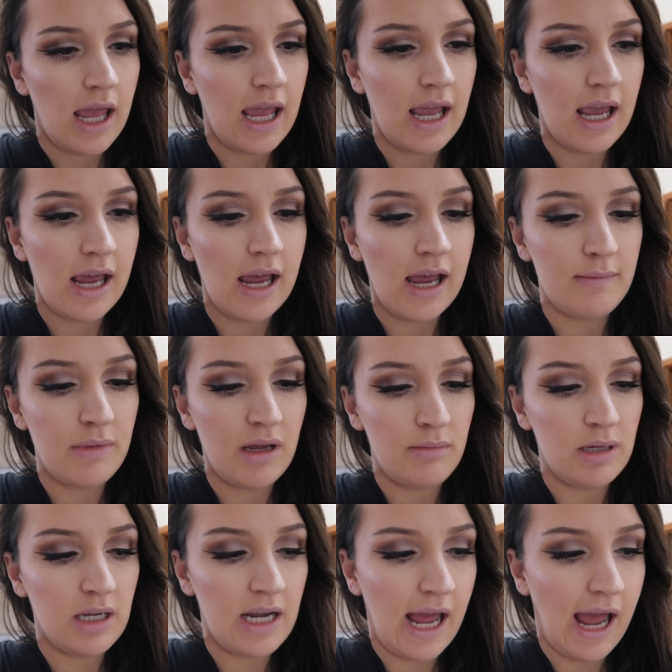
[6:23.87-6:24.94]
and
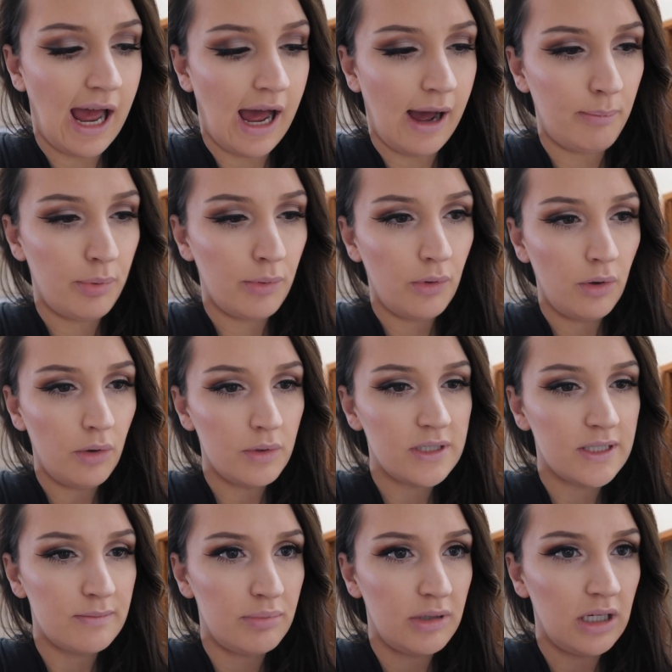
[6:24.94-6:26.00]
maybe an apple
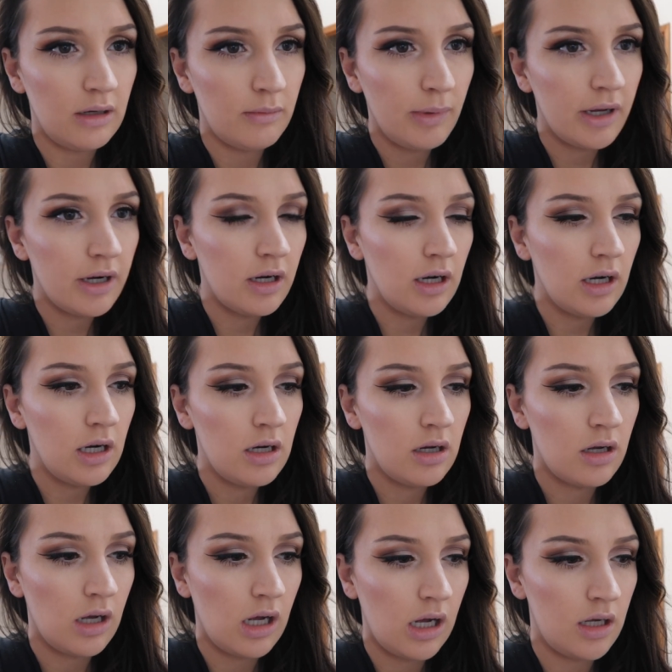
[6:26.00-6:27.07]
with some peanut butter,
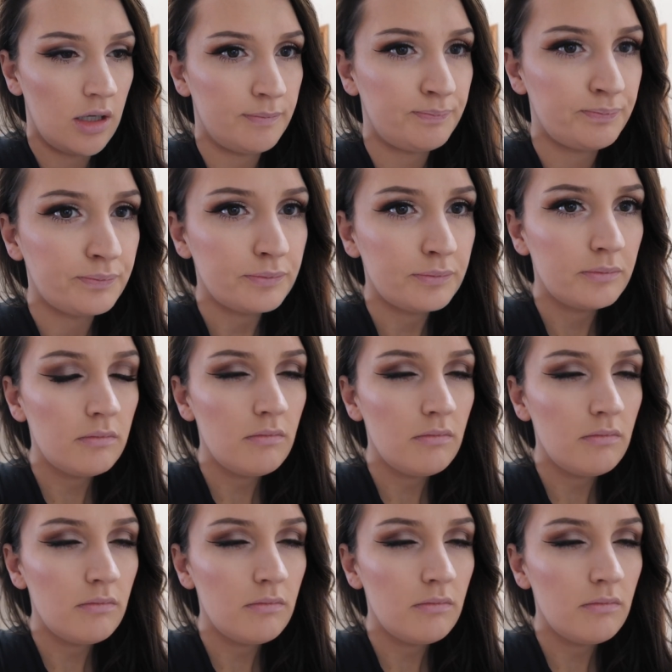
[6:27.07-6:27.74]
and